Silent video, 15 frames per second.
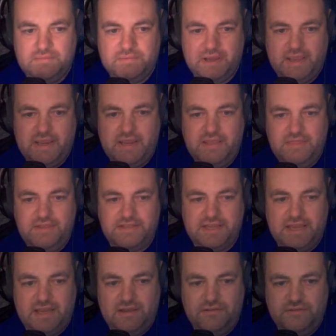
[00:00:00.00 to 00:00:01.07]
But in the
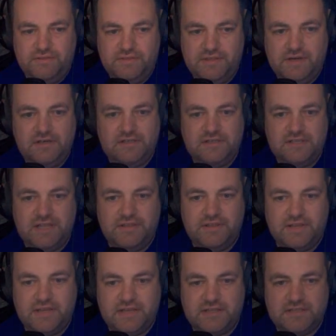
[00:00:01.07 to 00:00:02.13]
town, there's
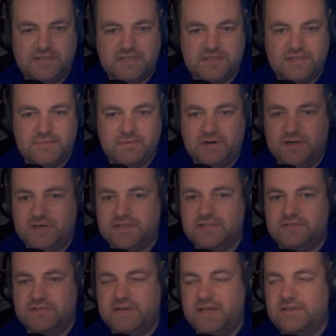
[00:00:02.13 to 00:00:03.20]
nothing. It's just the
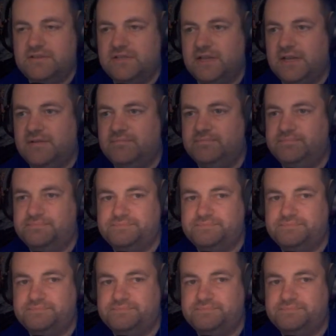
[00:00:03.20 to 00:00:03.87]
market's on the outside.